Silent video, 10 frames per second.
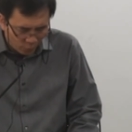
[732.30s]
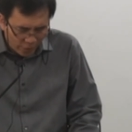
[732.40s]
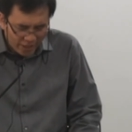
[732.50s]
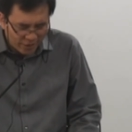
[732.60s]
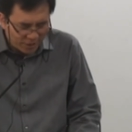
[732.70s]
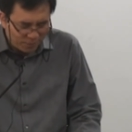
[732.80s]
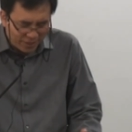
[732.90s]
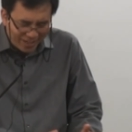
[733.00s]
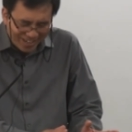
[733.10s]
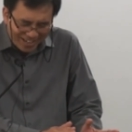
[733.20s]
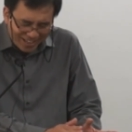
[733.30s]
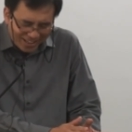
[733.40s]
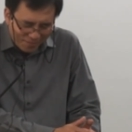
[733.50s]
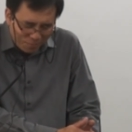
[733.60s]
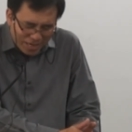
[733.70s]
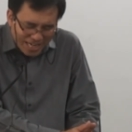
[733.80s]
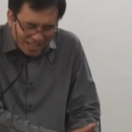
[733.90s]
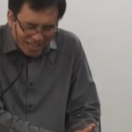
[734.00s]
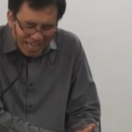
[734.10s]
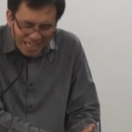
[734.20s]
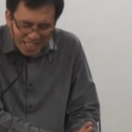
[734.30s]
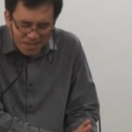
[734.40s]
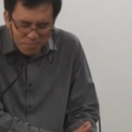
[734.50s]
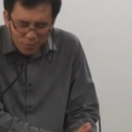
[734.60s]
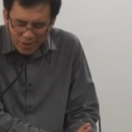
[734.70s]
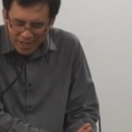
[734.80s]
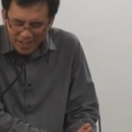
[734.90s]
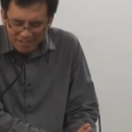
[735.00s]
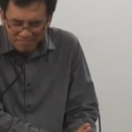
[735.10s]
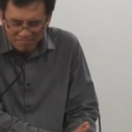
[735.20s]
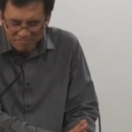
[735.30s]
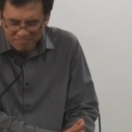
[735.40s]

whether it be being lazy in praying,